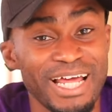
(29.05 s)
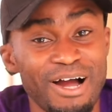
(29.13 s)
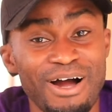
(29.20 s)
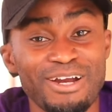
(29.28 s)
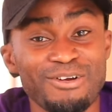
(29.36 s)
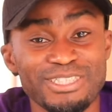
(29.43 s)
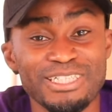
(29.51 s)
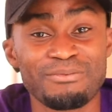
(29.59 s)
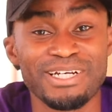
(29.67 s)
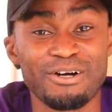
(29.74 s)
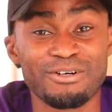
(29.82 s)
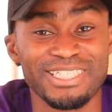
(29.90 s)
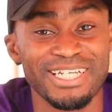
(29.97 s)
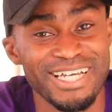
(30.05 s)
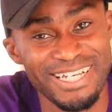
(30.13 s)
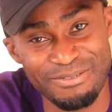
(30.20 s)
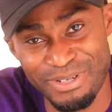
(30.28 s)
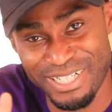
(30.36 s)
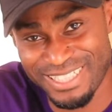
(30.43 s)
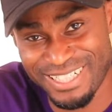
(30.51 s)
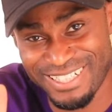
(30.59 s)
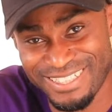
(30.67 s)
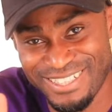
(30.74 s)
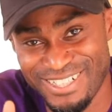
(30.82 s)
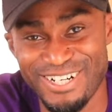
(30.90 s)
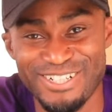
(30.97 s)
But now I know someone that will say, hey,
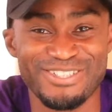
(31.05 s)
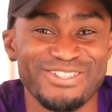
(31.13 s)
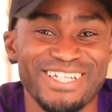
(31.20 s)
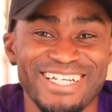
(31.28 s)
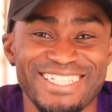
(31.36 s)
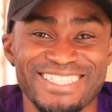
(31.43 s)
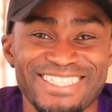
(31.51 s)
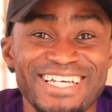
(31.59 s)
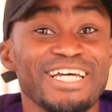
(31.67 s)
Masa, you can't do that.